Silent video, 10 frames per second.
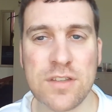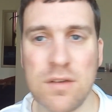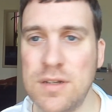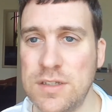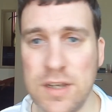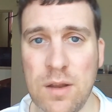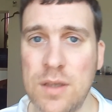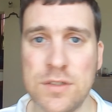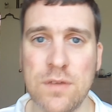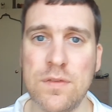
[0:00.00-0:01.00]
don't, as you know,
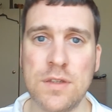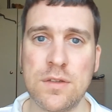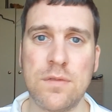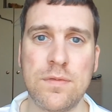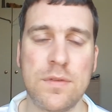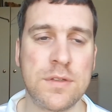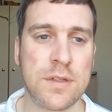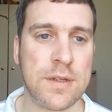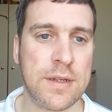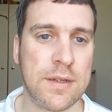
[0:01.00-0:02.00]
as a
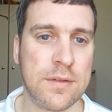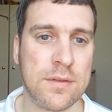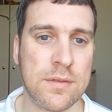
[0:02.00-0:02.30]
fourth